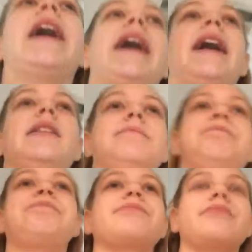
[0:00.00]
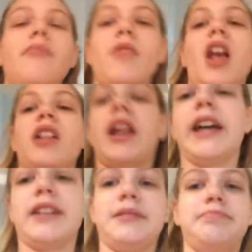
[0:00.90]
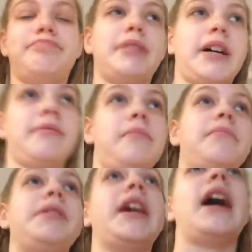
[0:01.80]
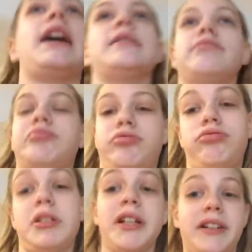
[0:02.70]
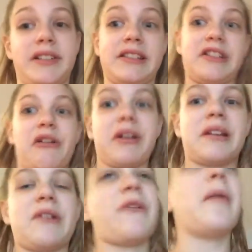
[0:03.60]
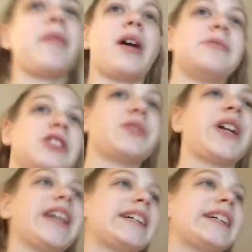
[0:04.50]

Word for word: And like, but yeah, it's snowing in November. I'm just really